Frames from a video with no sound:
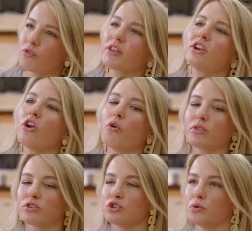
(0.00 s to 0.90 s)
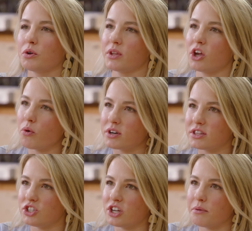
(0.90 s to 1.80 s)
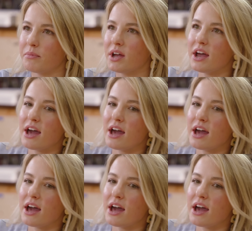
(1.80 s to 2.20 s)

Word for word: really know what they're doing when they go into the gym.